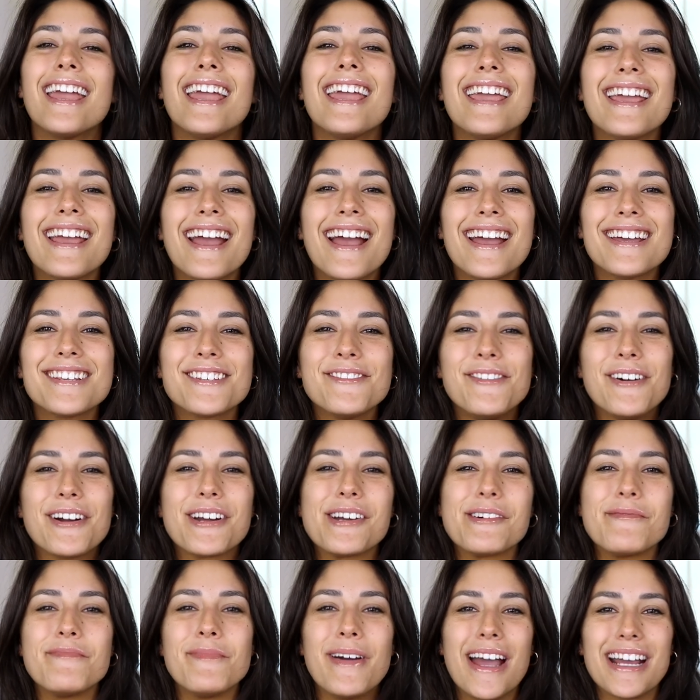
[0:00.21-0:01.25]
Hey guys,
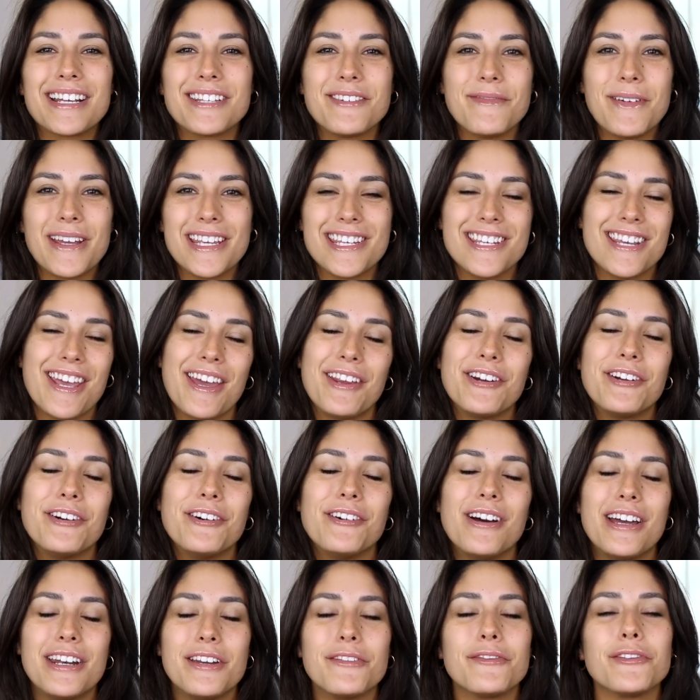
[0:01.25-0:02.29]
welcome back to my
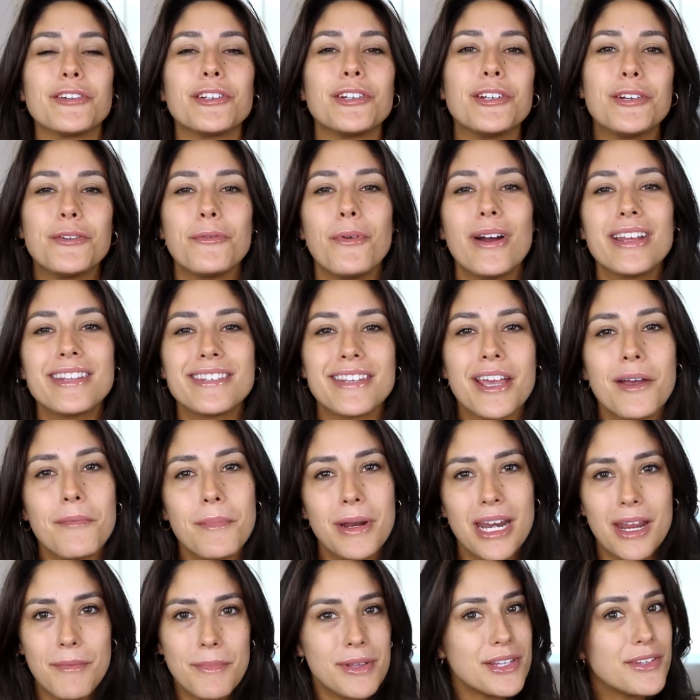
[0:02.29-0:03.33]
channel. And if you're new, what's up?
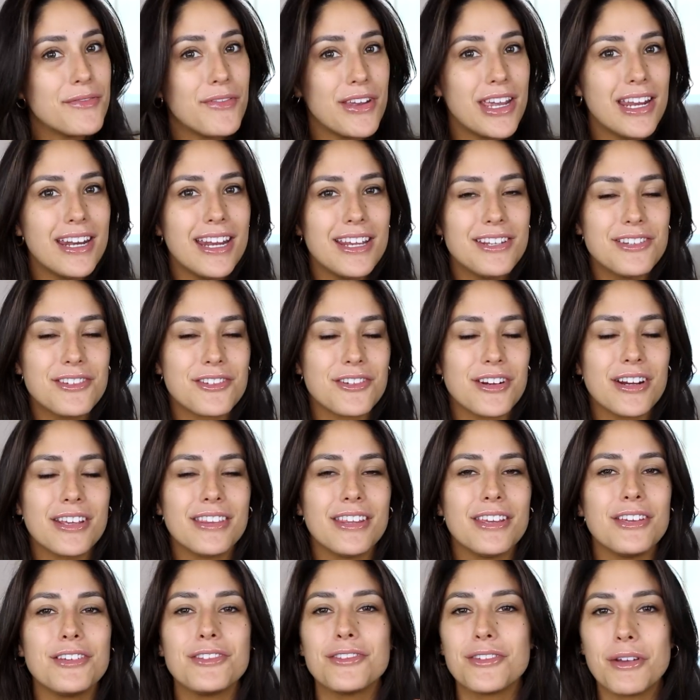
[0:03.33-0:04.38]
My name is Vianney Strick.
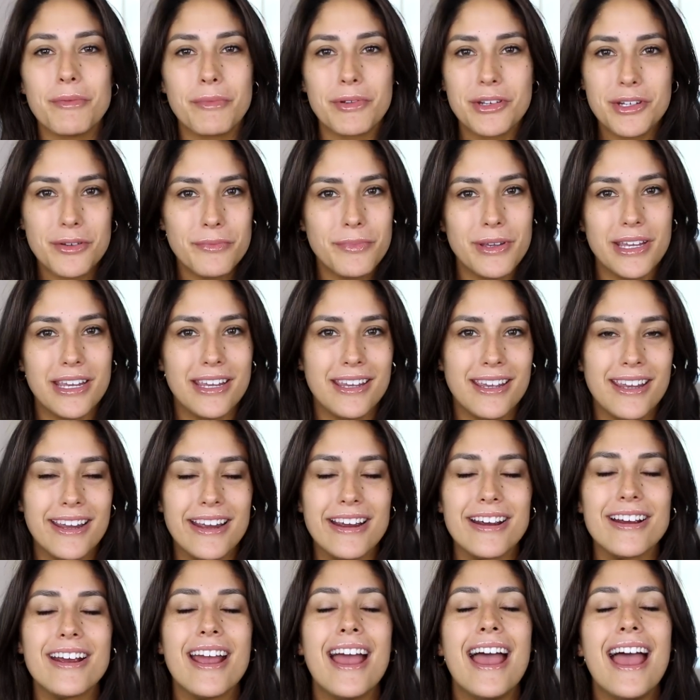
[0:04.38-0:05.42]
Thank you so much for being
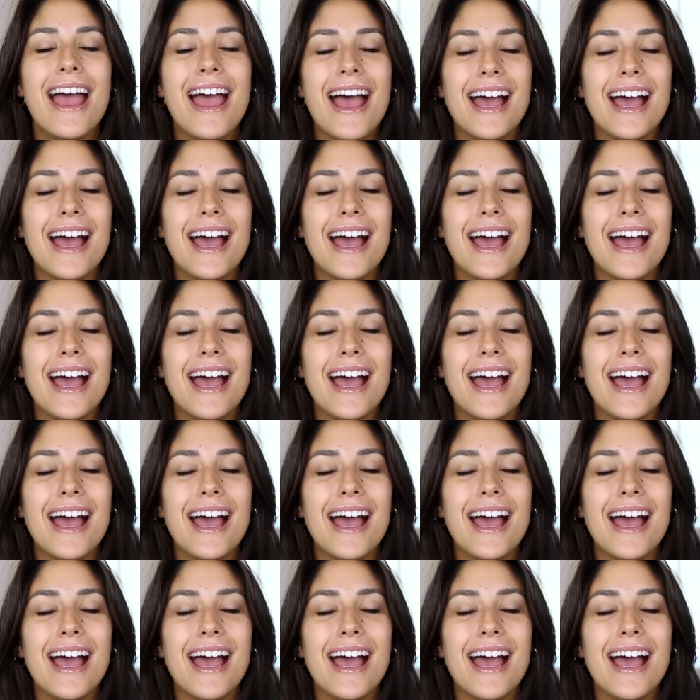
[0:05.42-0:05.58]
here.